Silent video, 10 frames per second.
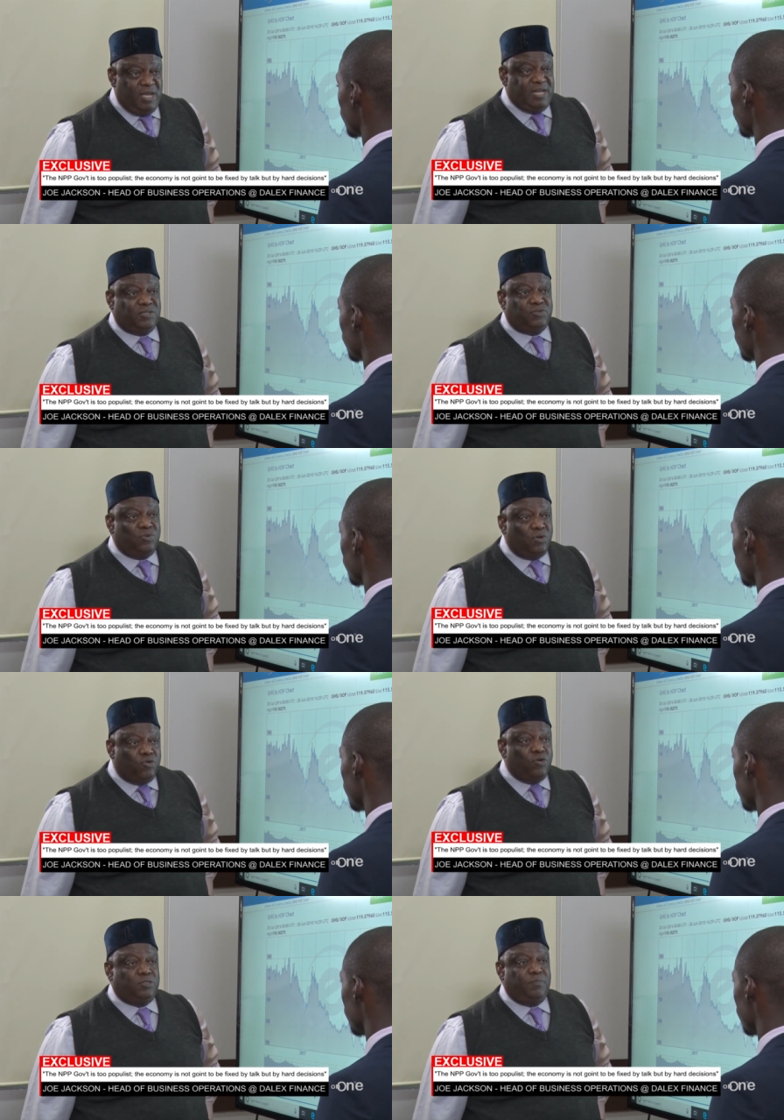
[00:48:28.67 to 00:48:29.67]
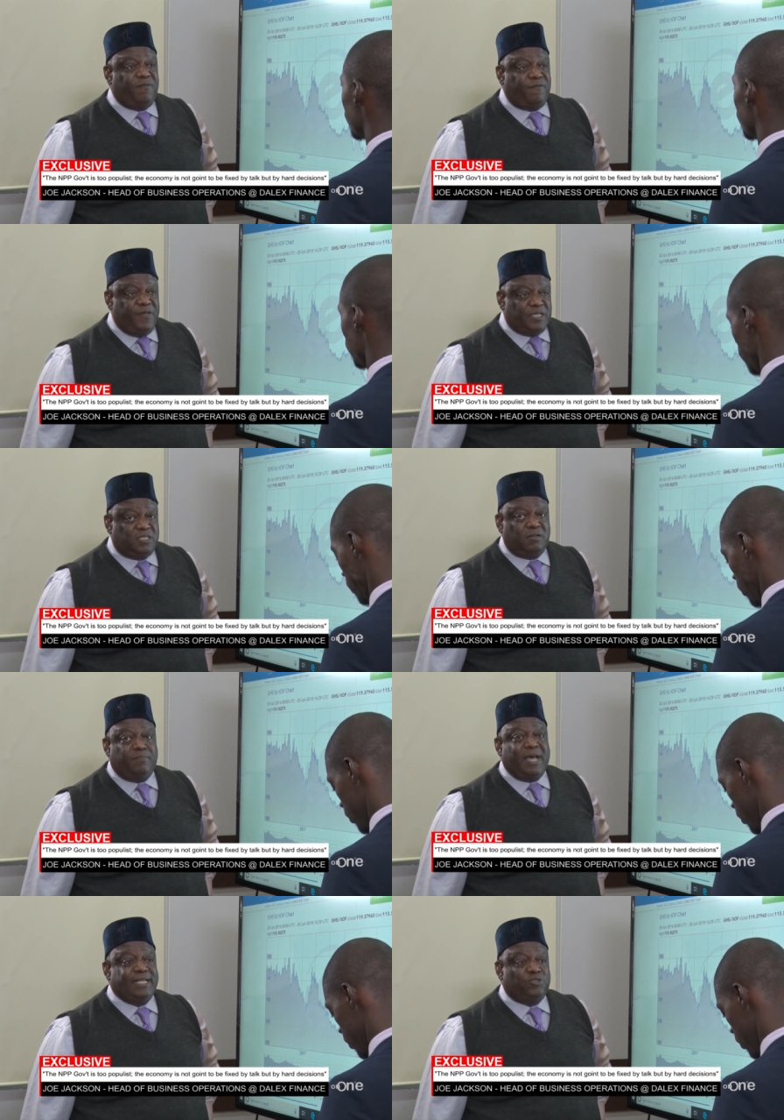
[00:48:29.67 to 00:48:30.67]
It is not going to be fixed
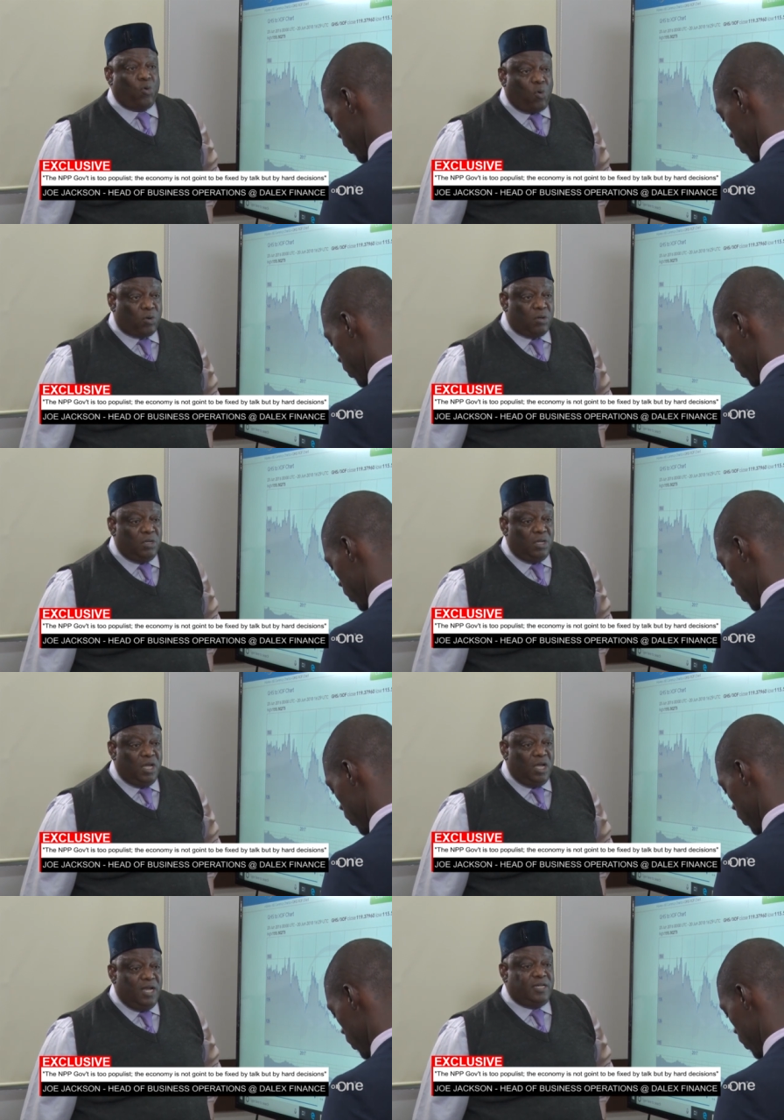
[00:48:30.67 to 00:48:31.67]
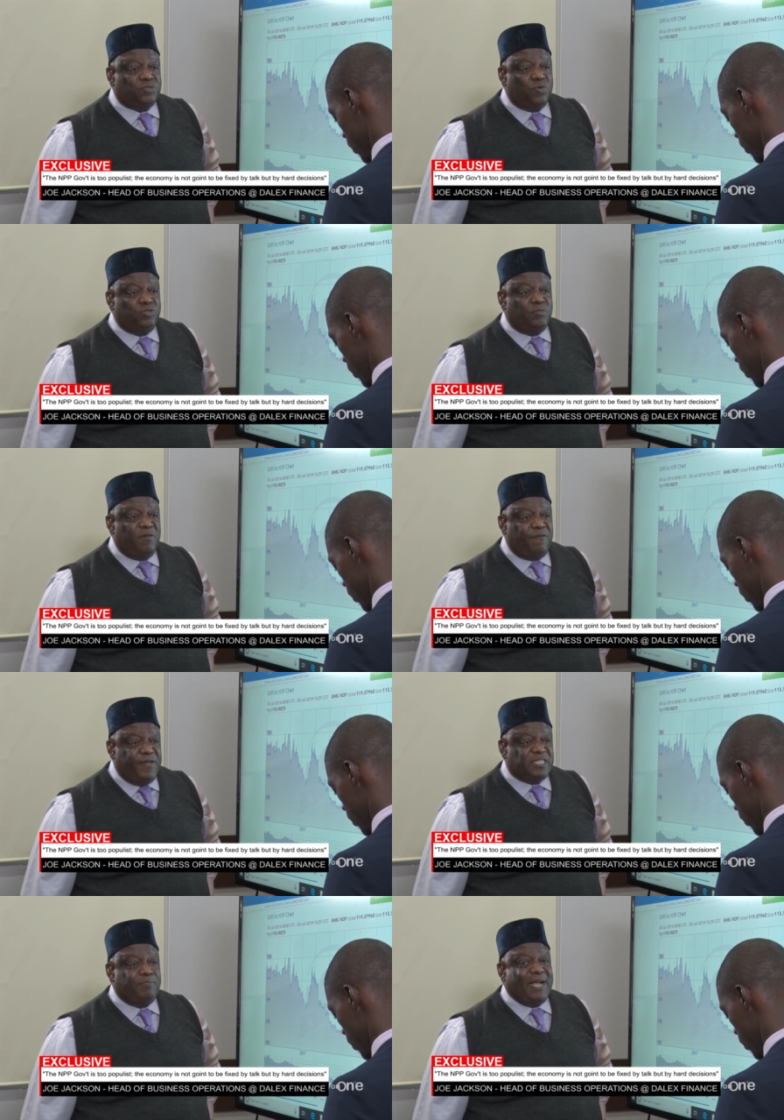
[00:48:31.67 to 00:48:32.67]
by talk. It is going to be
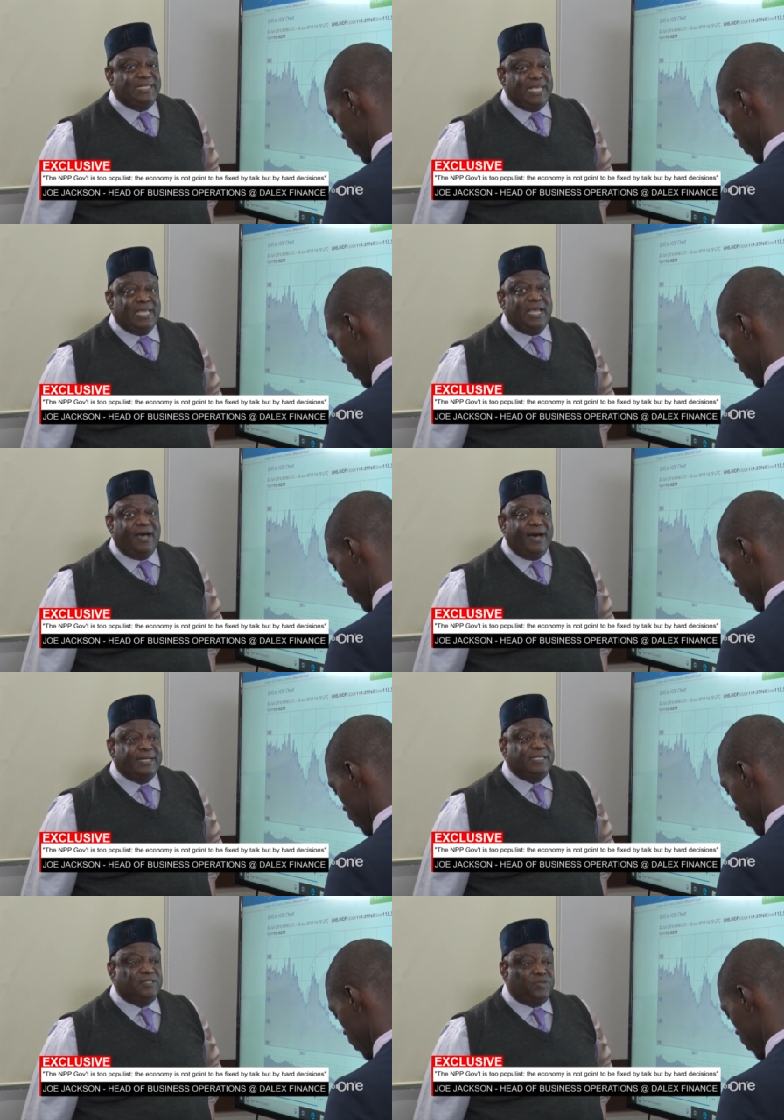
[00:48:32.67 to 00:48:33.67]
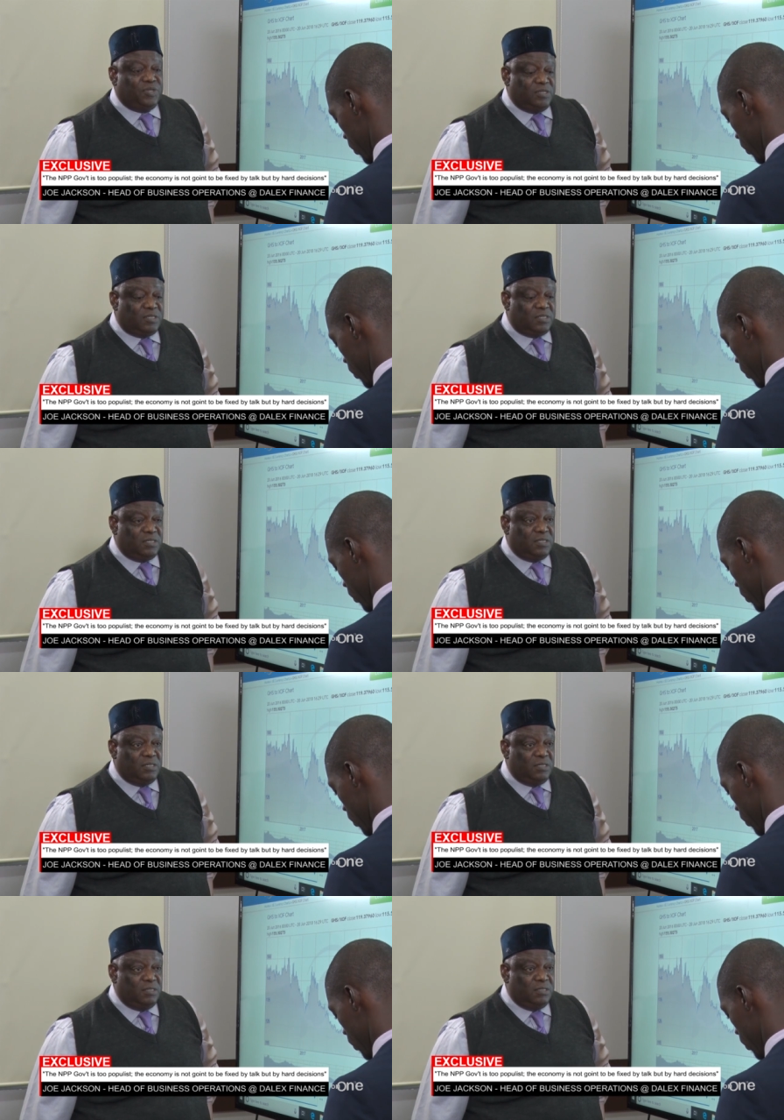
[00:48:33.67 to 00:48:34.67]
fixed by taking hard decisions.
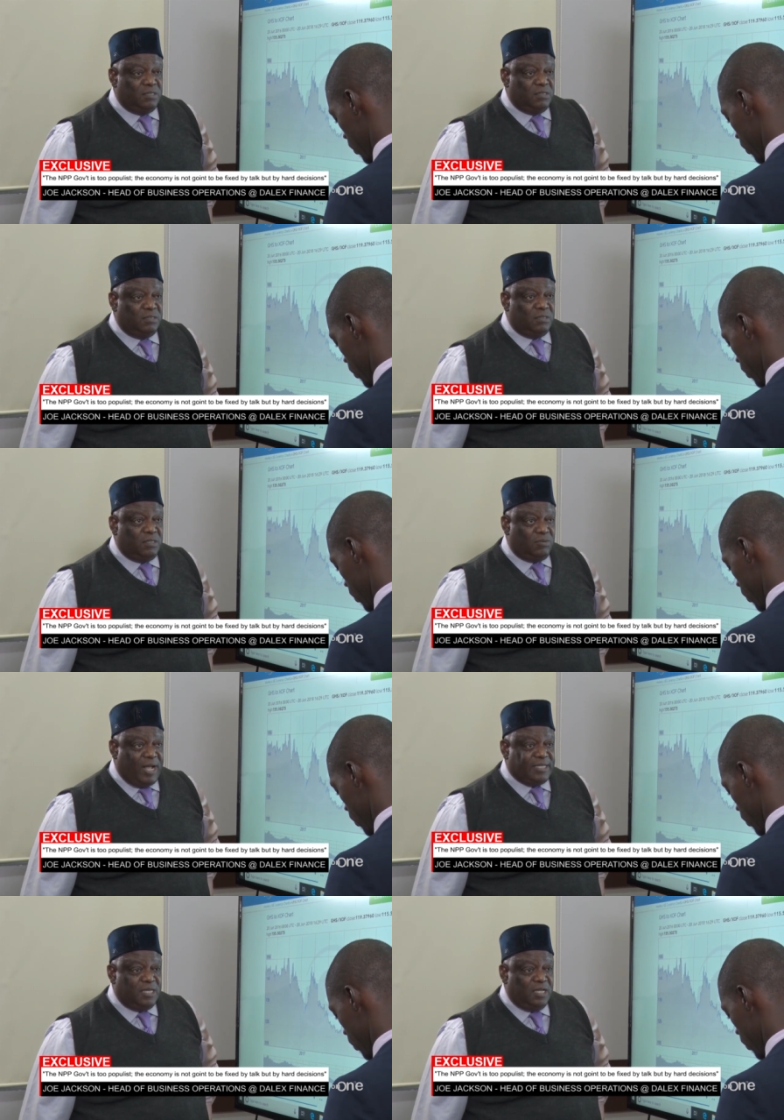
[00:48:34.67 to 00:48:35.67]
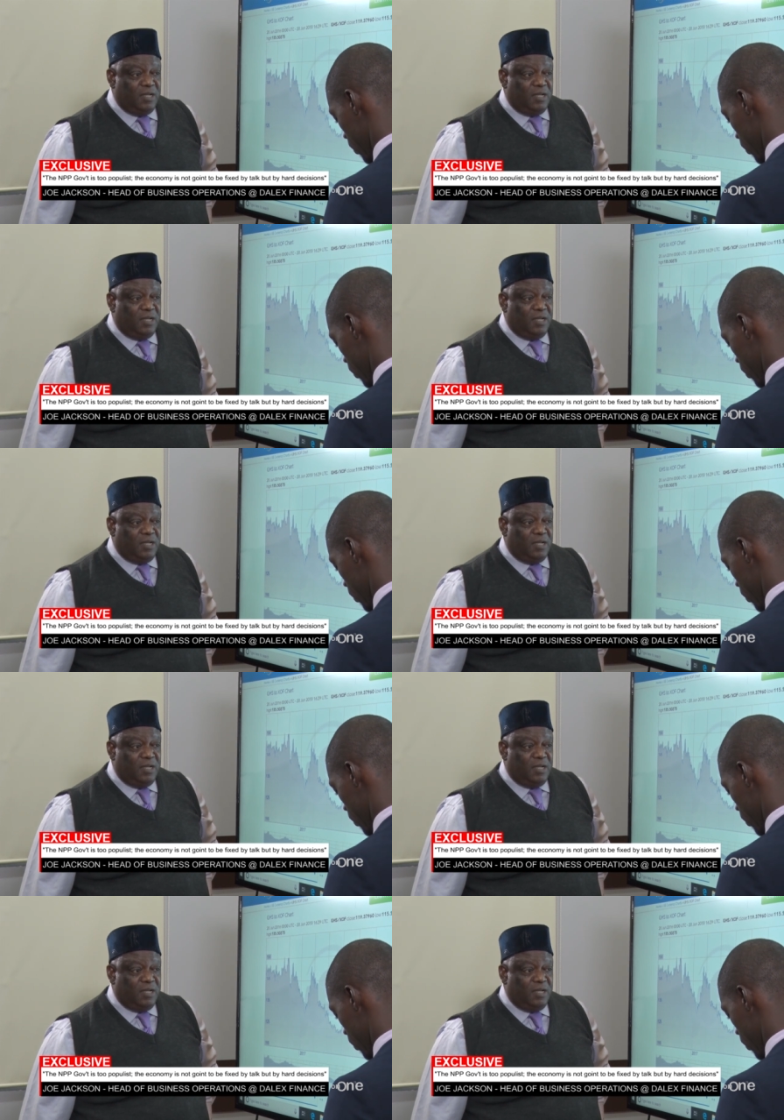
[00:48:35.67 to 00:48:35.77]
Right?